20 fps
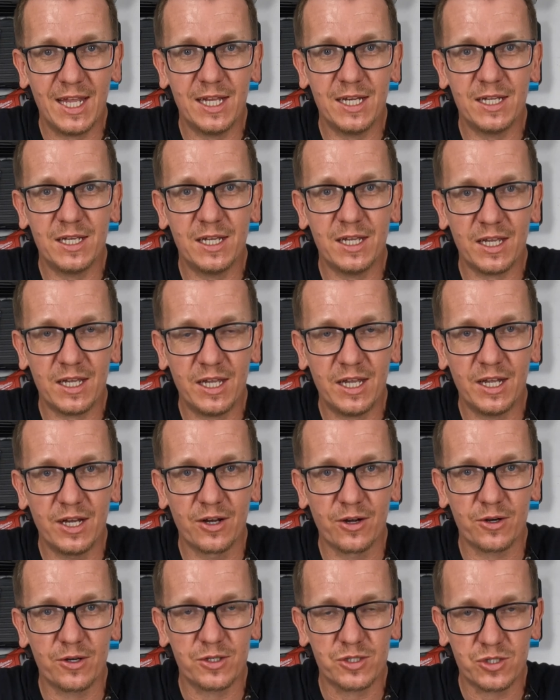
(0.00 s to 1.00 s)
any
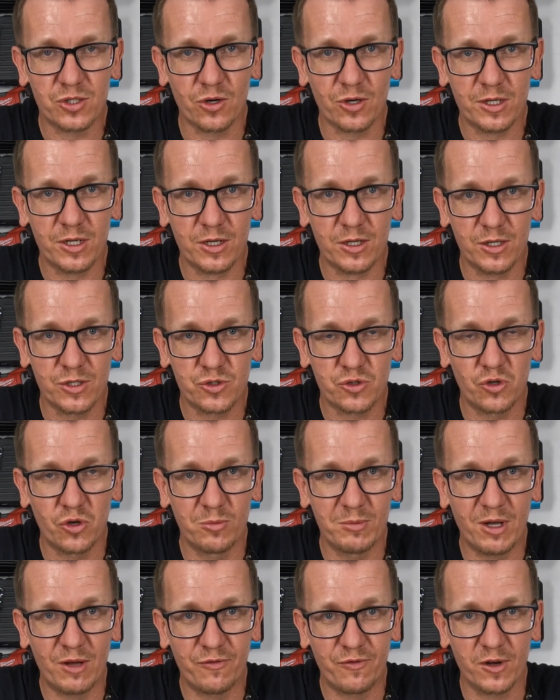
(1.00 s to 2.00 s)
heater circuit
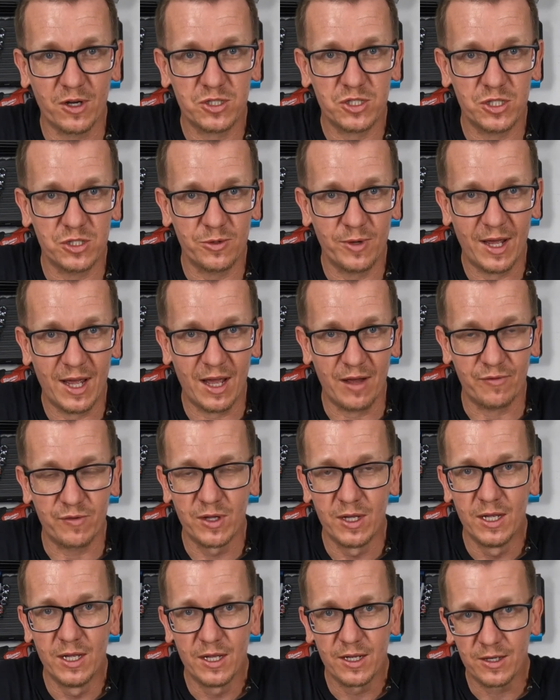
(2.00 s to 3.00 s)
control malfunction you have,